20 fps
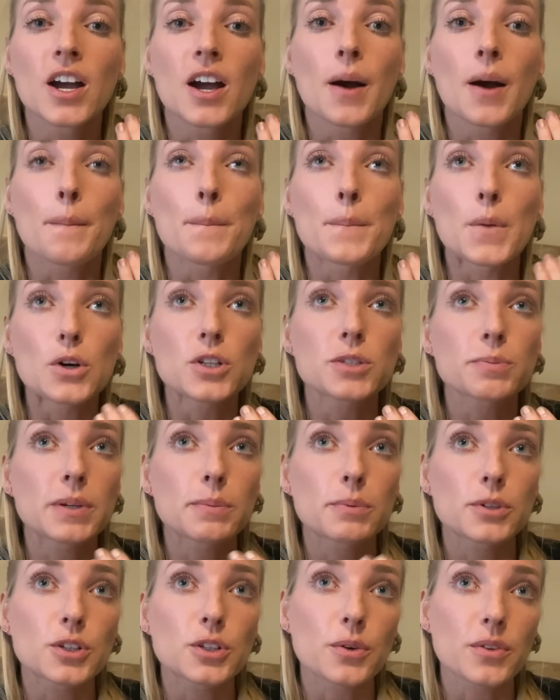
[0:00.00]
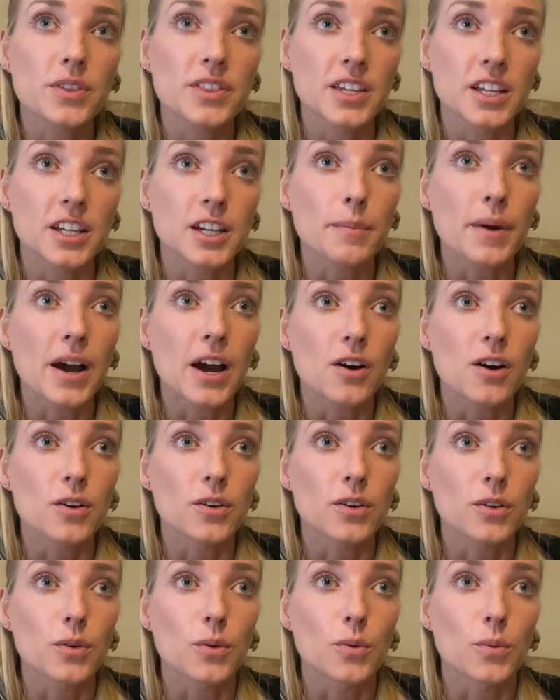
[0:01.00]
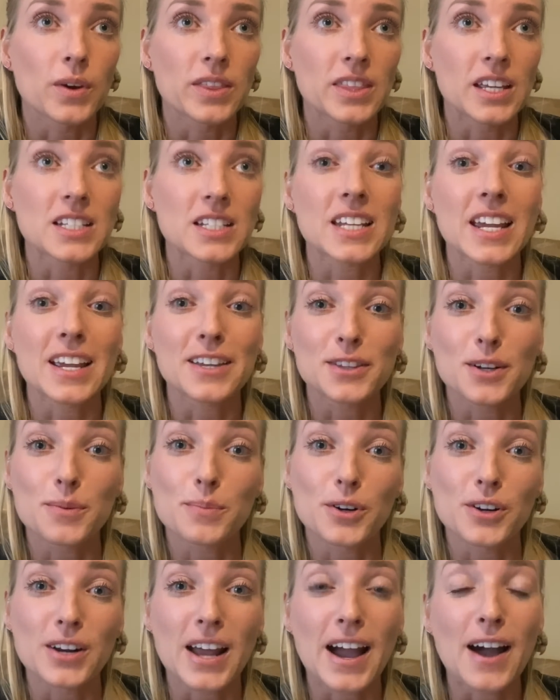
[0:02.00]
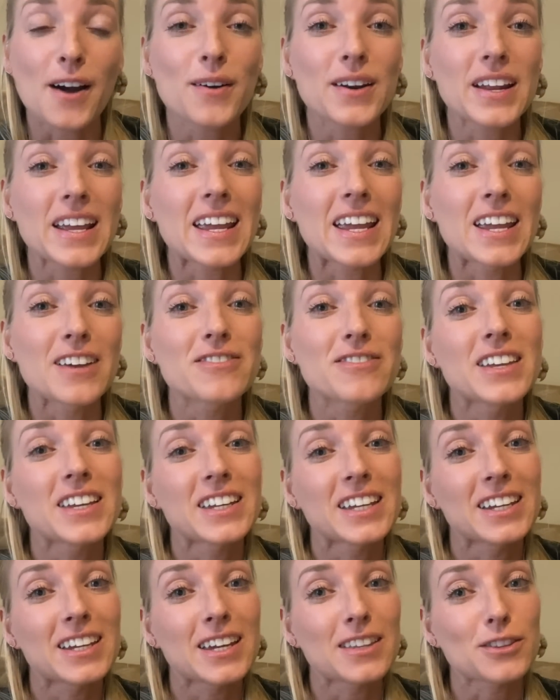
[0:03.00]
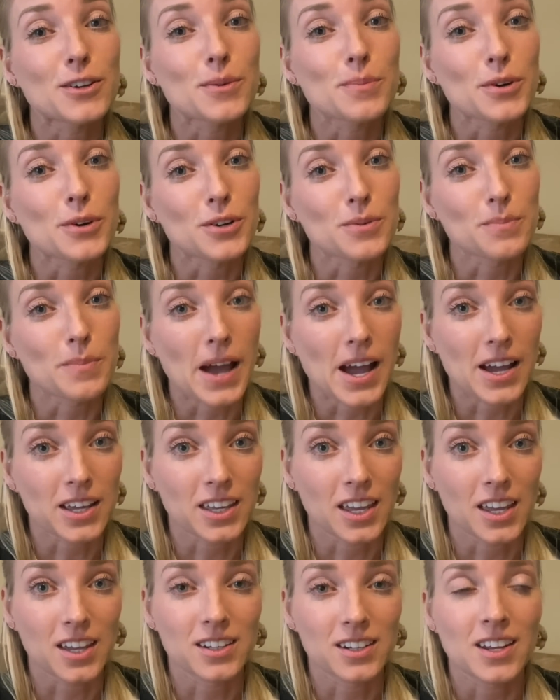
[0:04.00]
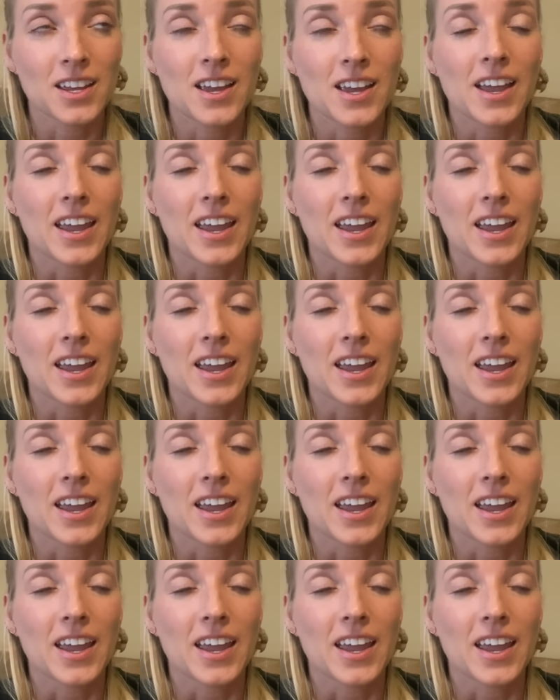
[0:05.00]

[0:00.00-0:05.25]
most people don't think about when they take their bird out, if they can get their bird back in.